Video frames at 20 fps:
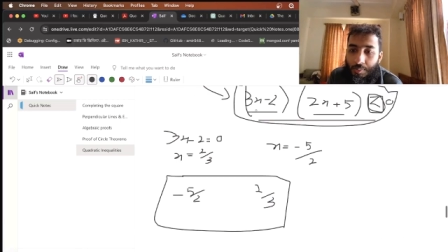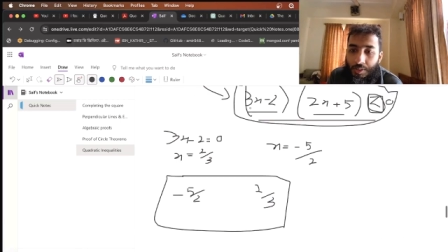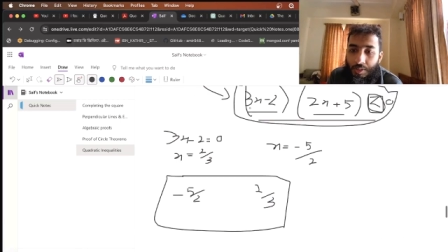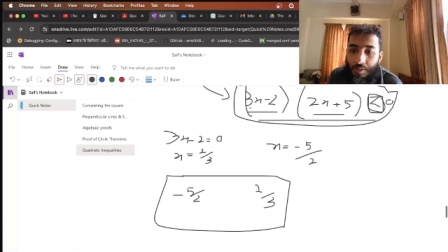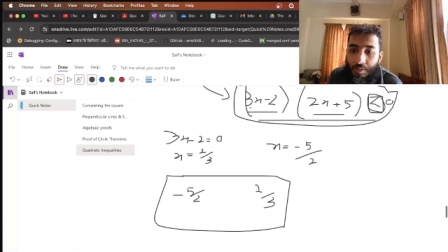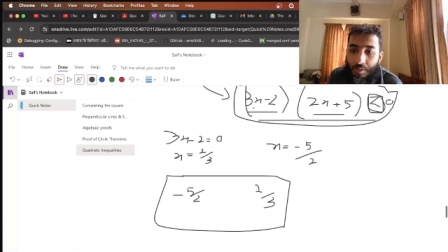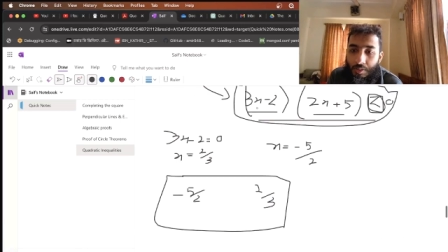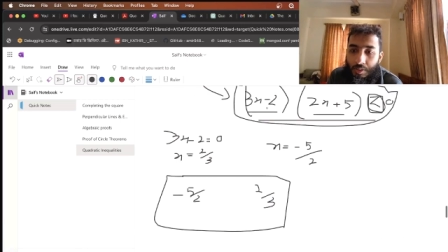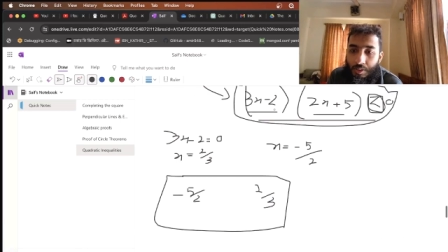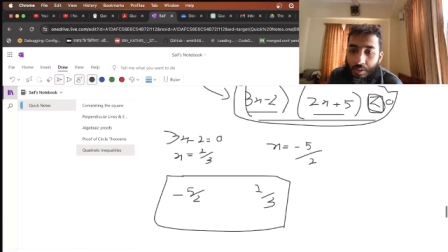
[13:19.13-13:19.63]

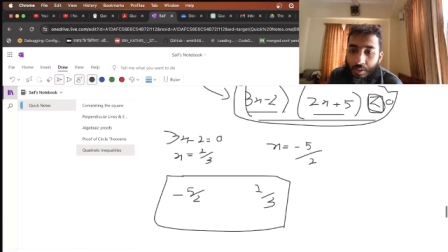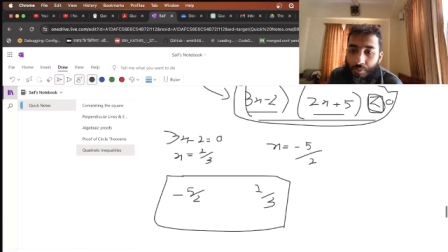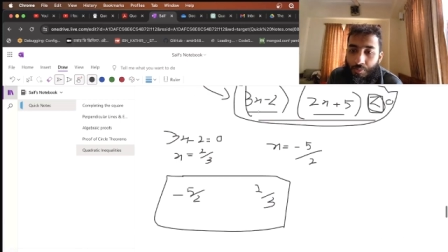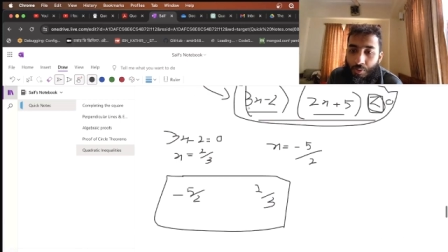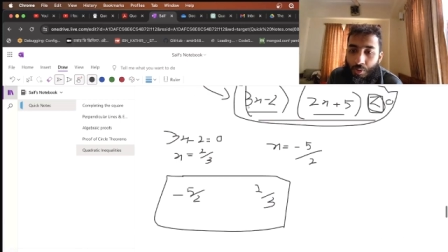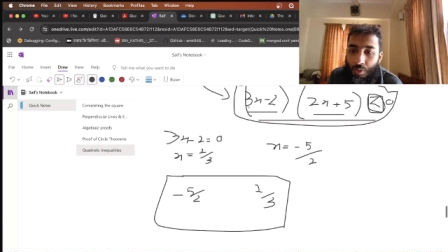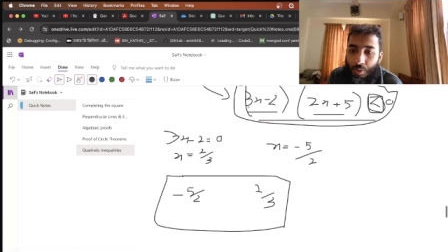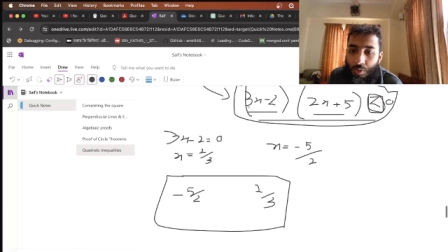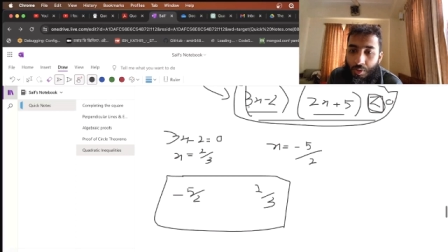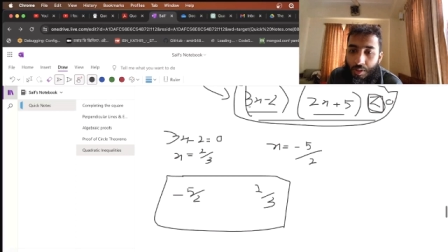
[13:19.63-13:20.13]
if
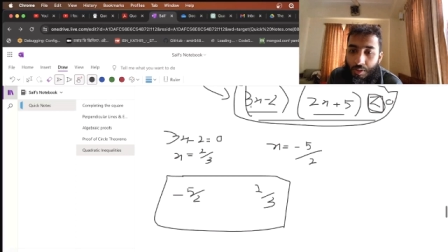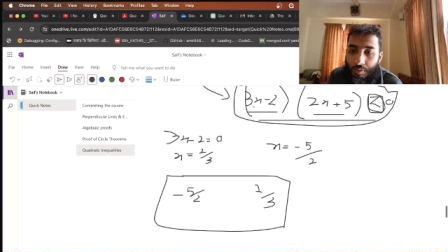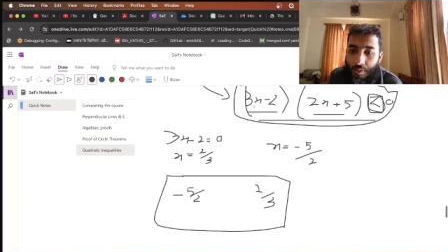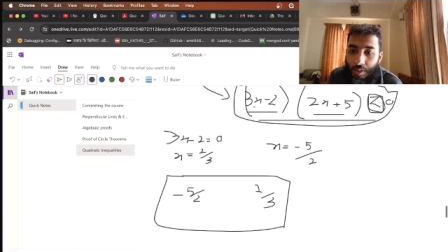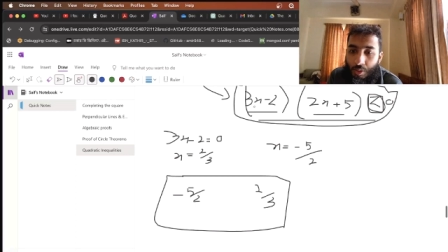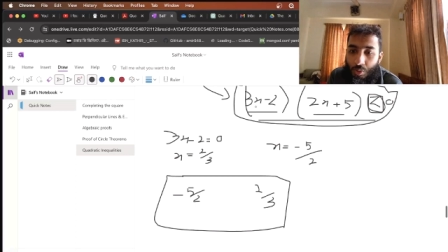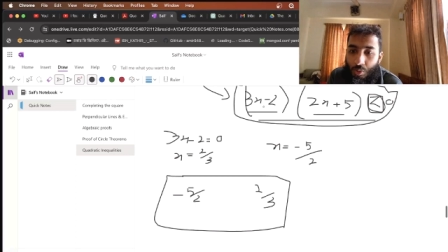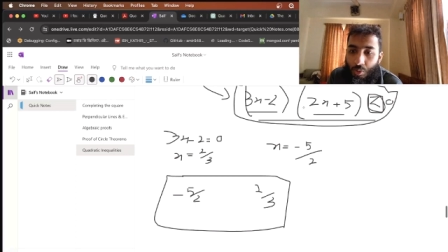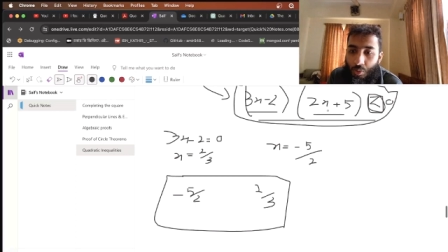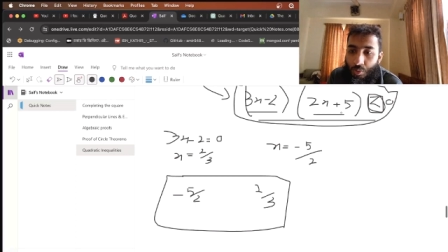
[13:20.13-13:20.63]
you use the
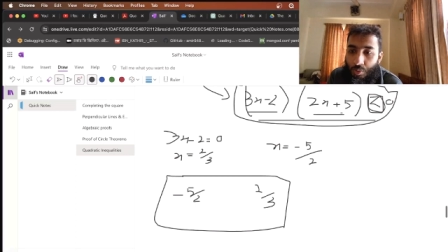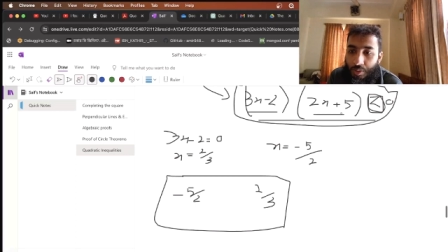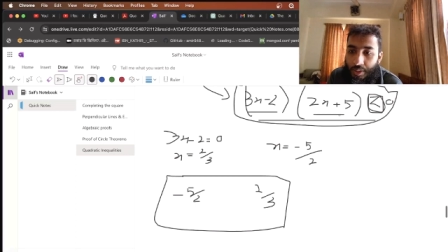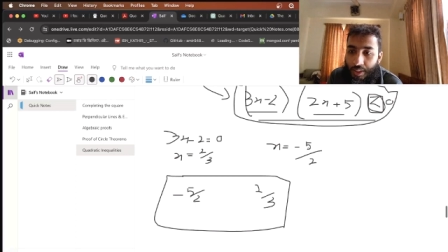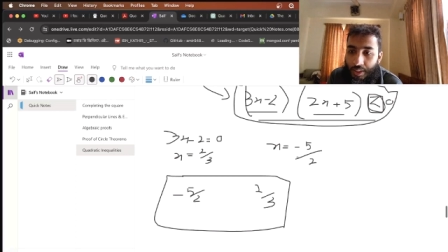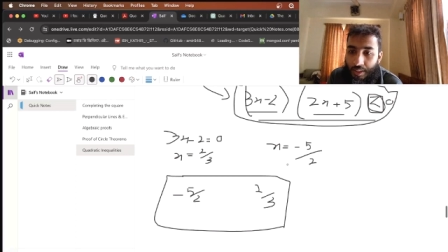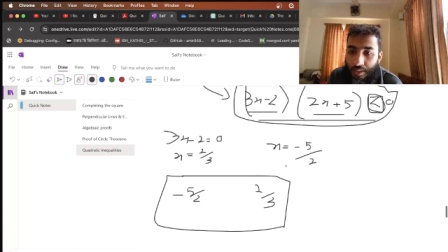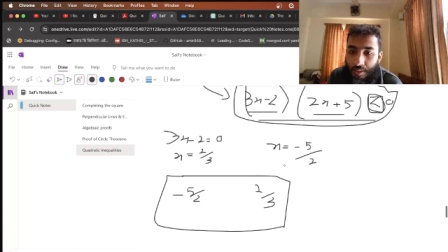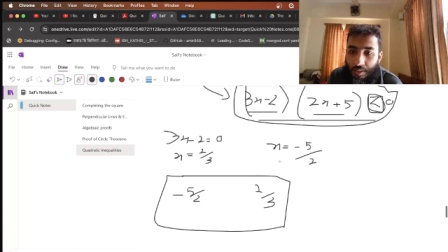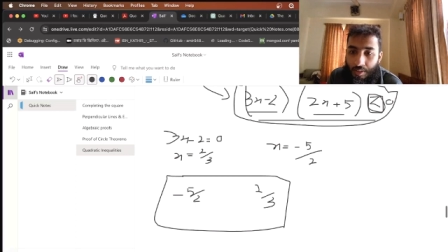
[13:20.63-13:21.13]
value 2
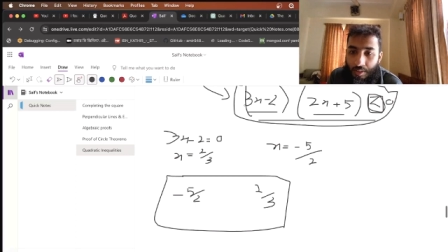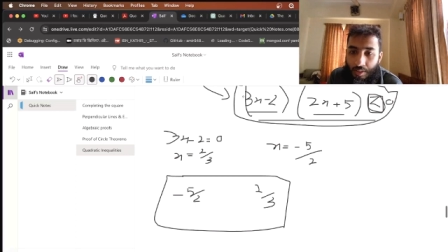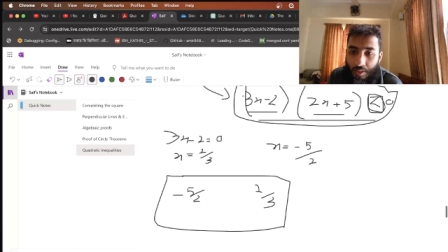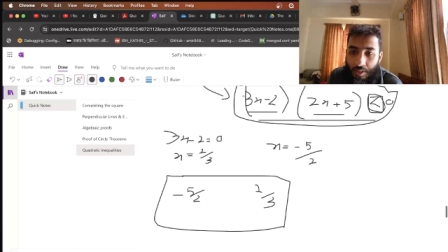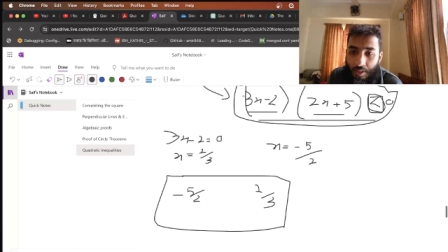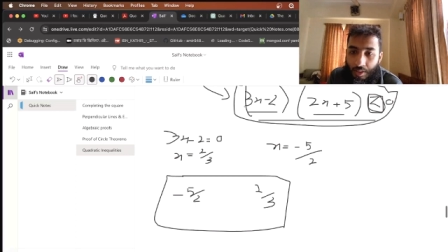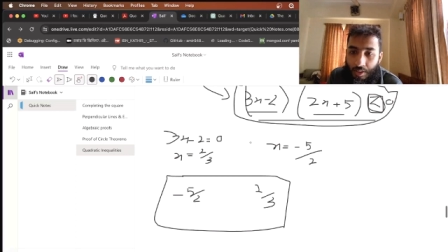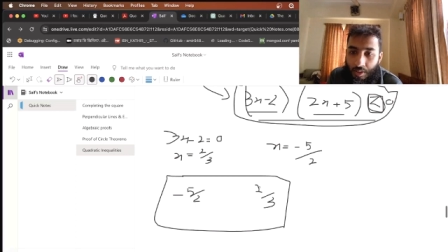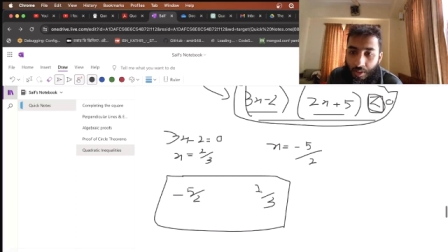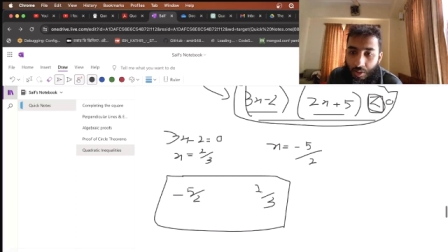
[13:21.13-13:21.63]
here,
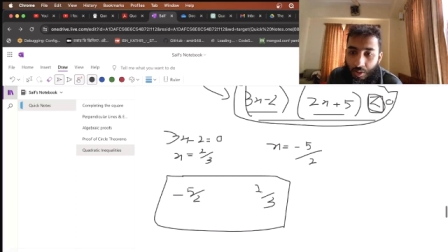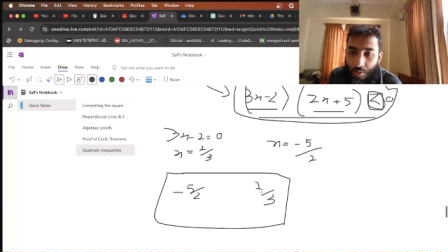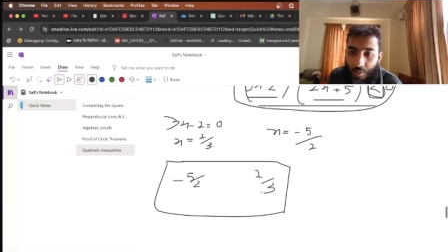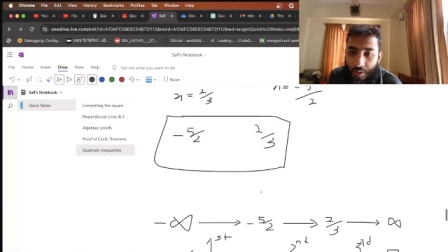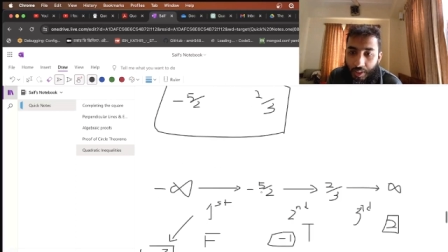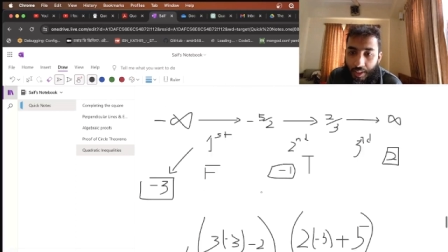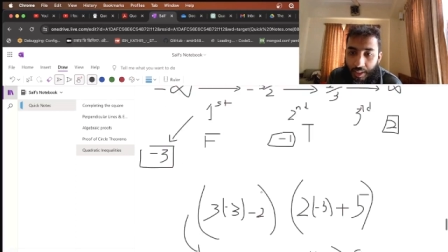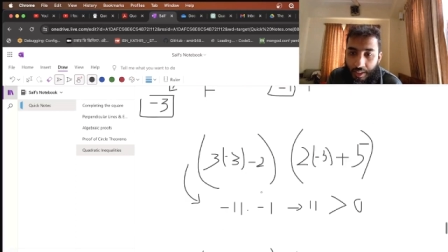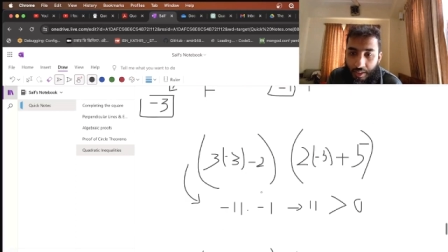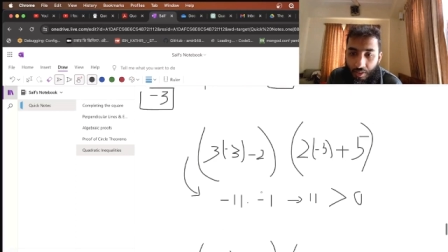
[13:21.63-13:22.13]
so
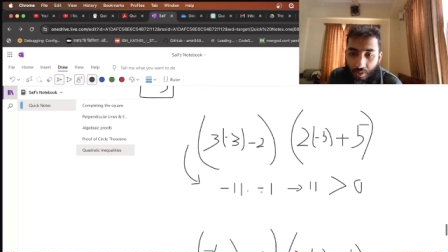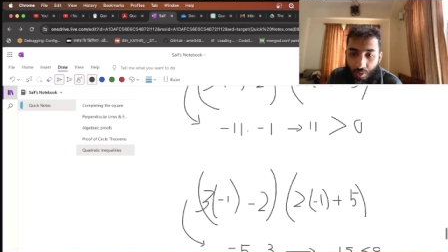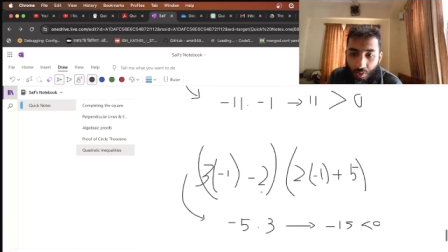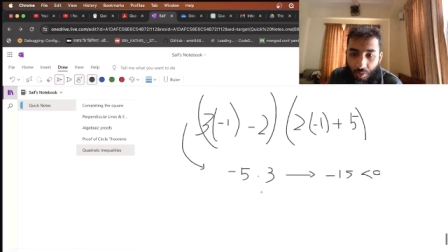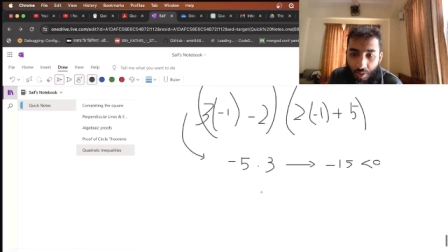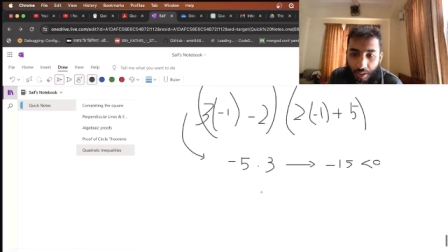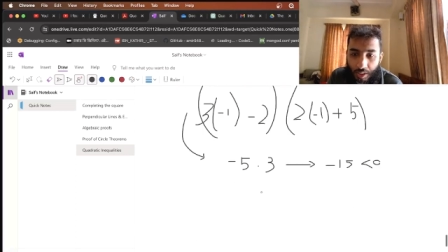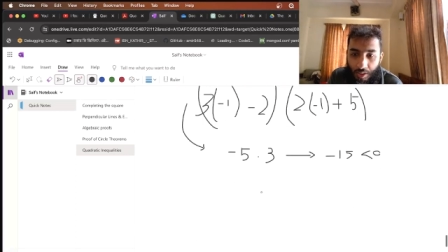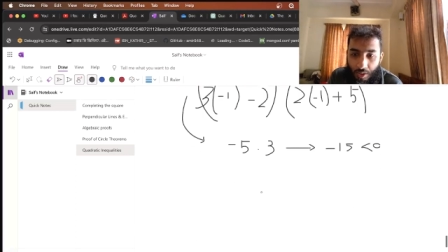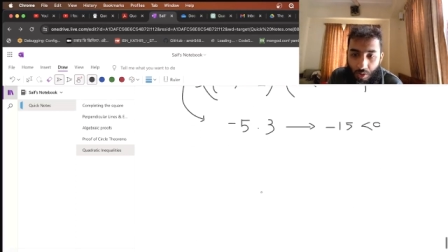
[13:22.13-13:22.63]
we get
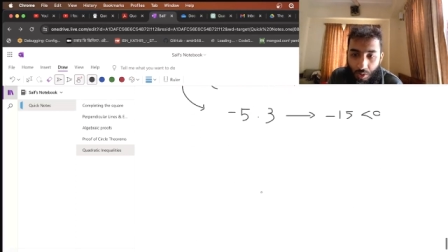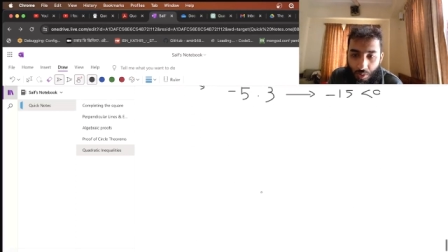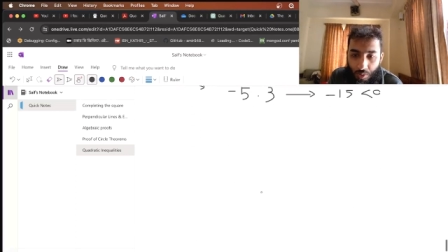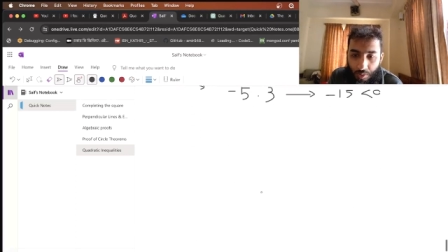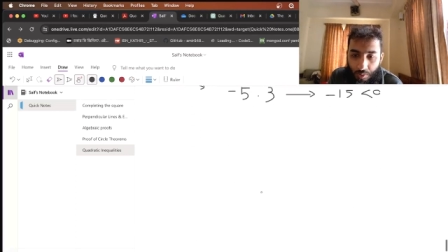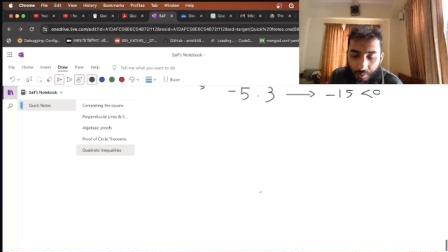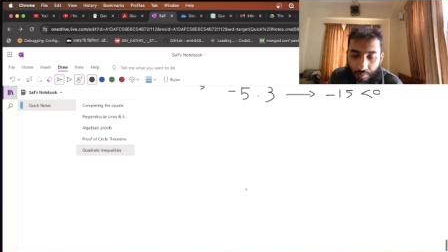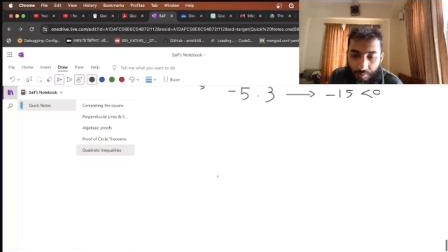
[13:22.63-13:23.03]
3 into